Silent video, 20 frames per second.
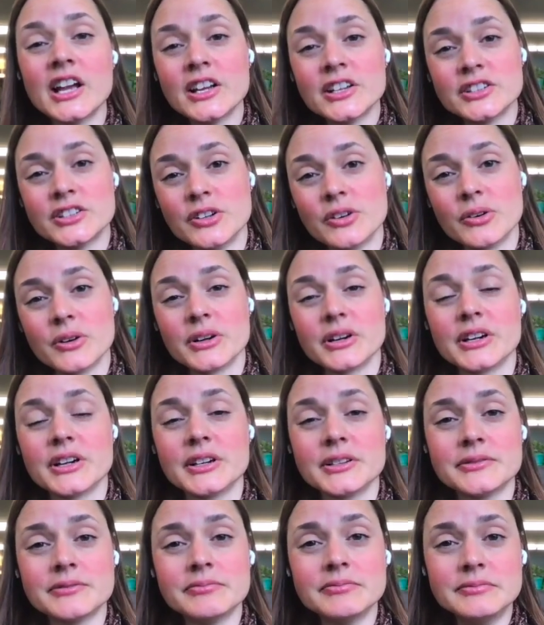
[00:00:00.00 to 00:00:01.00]

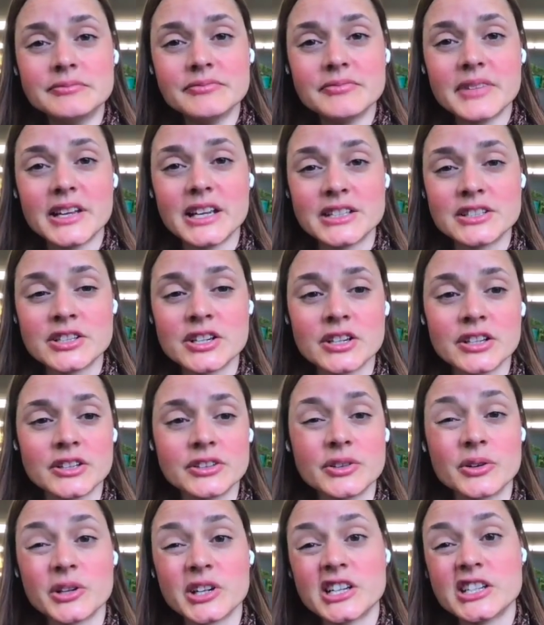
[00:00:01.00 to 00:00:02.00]
your intern
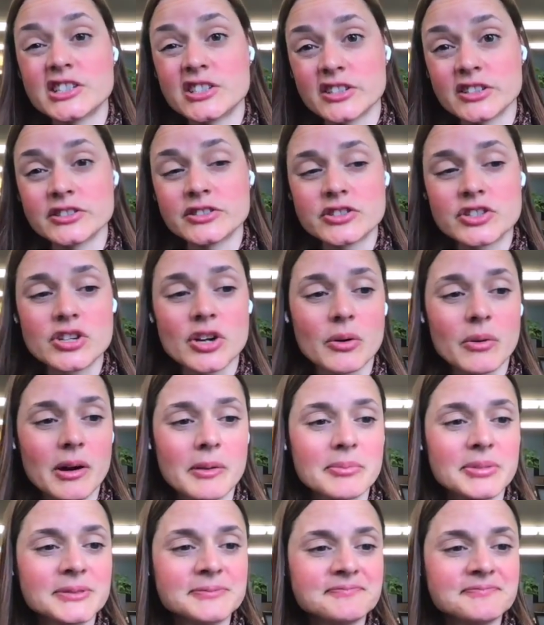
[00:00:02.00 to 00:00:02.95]
or interns show up.